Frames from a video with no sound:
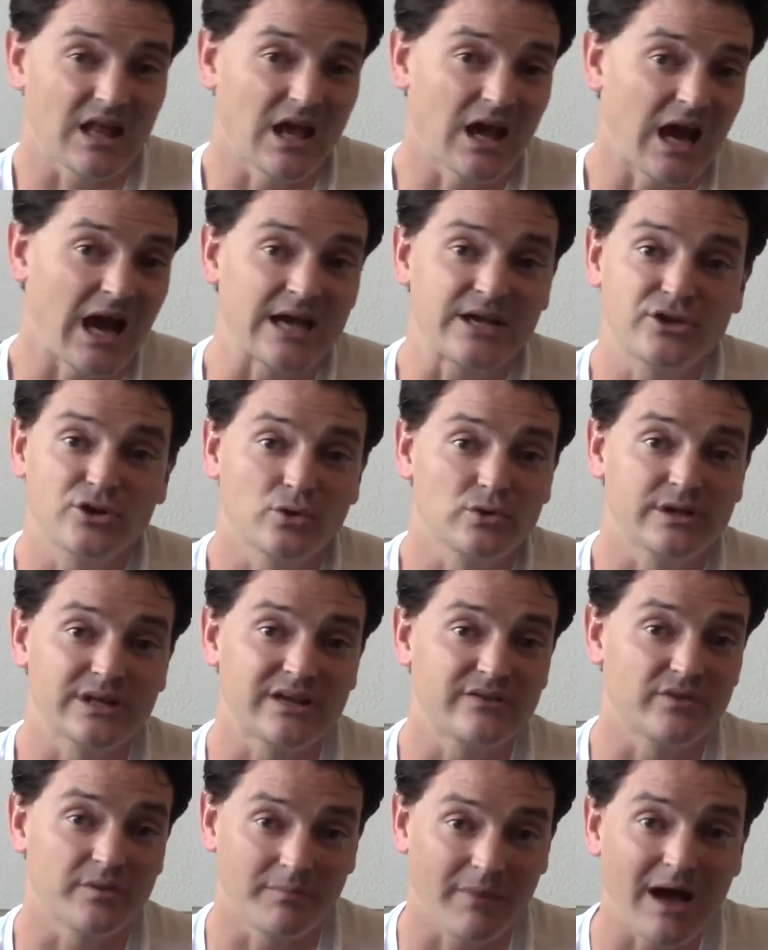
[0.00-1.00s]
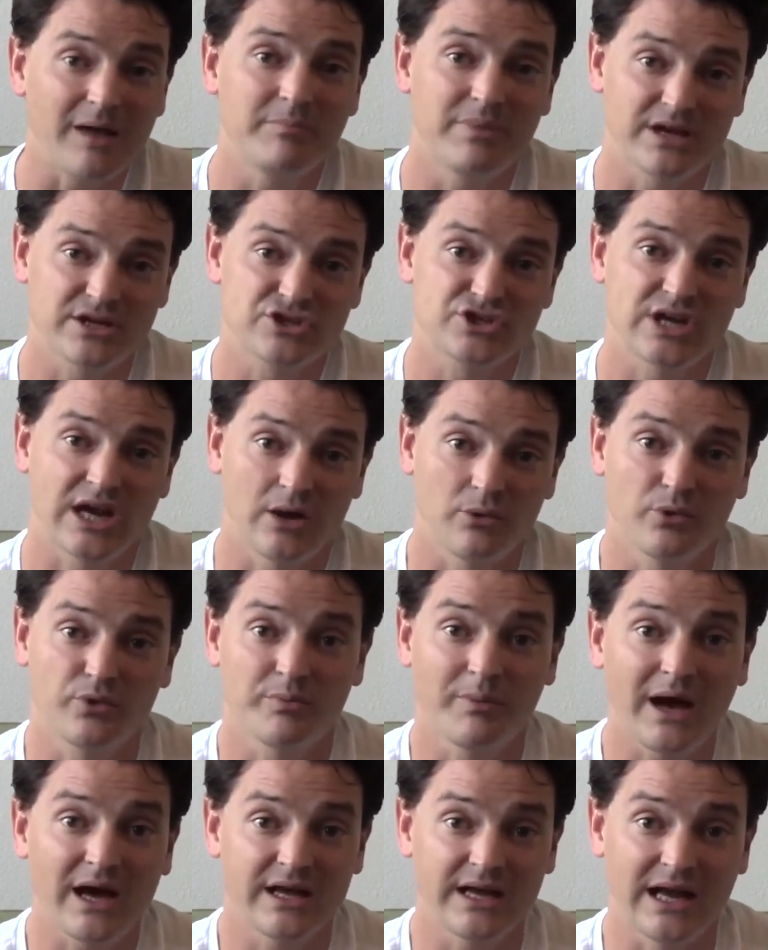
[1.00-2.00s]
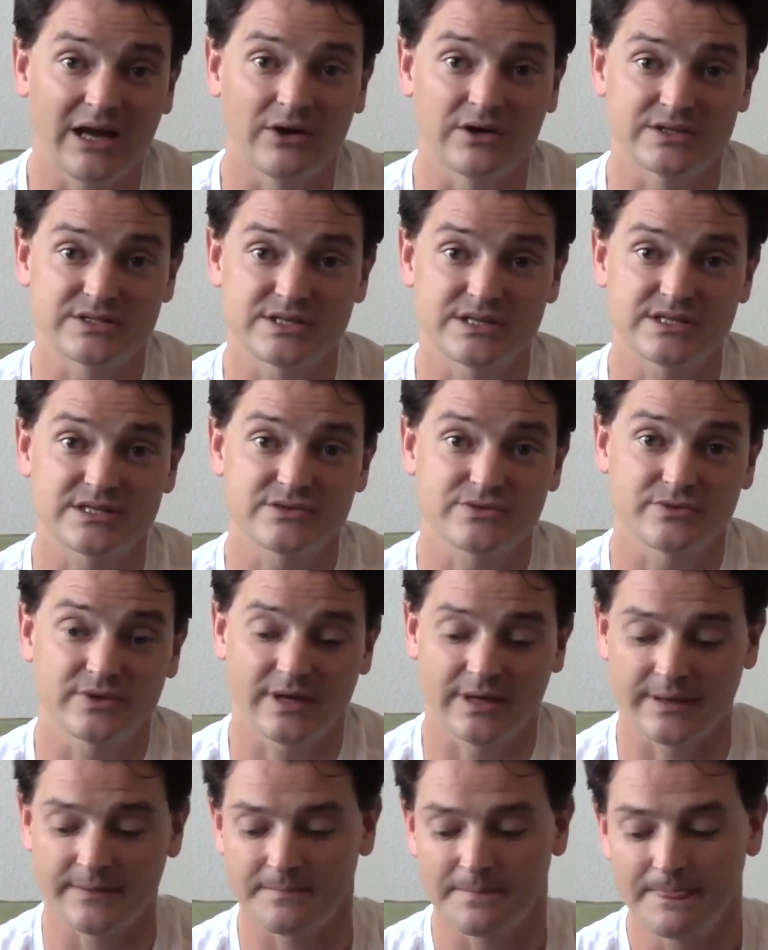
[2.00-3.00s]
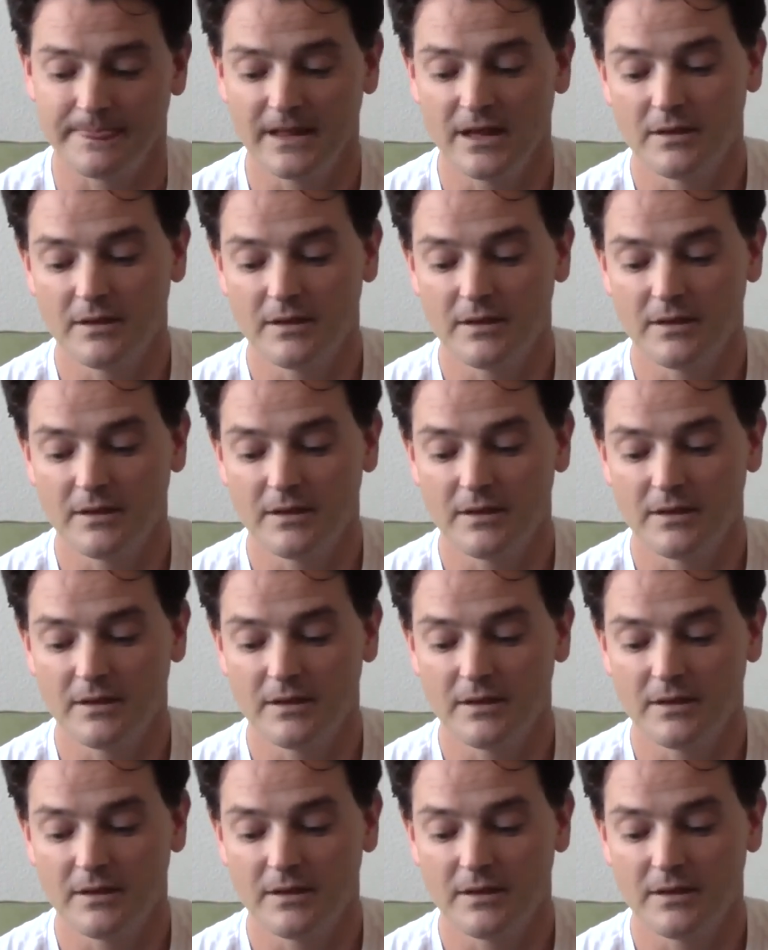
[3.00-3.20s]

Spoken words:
I could only give it my best shot with my analysis, right?